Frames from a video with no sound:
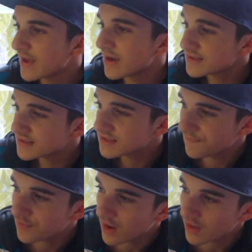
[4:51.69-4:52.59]
he asks a
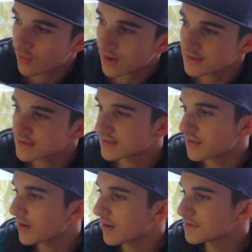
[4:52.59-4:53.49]
few other ones
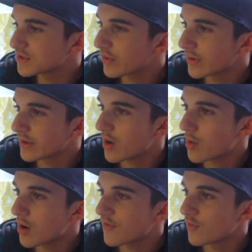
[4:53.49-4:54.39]
that I'll just quickly
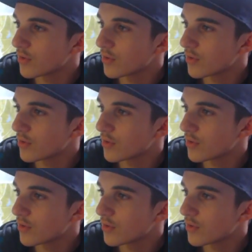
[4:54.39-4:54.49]
go over.